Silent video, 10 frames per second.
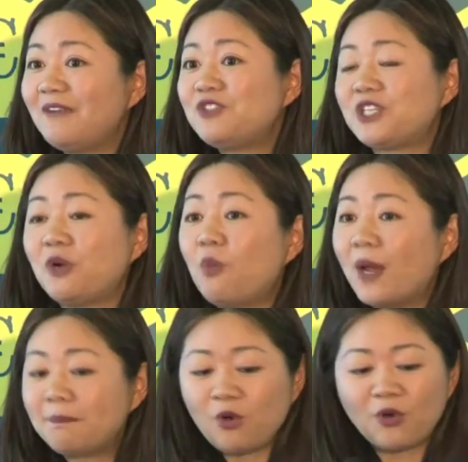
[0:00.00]
So
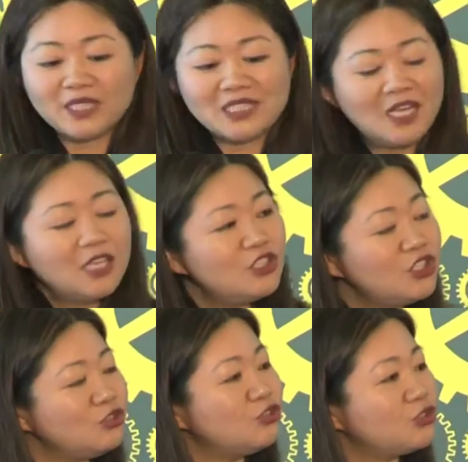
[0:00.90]

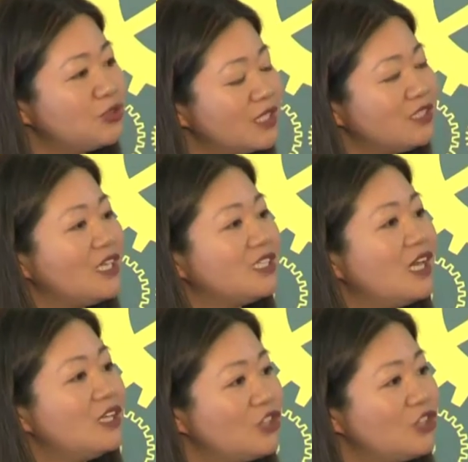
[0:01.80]
$1.2 trillion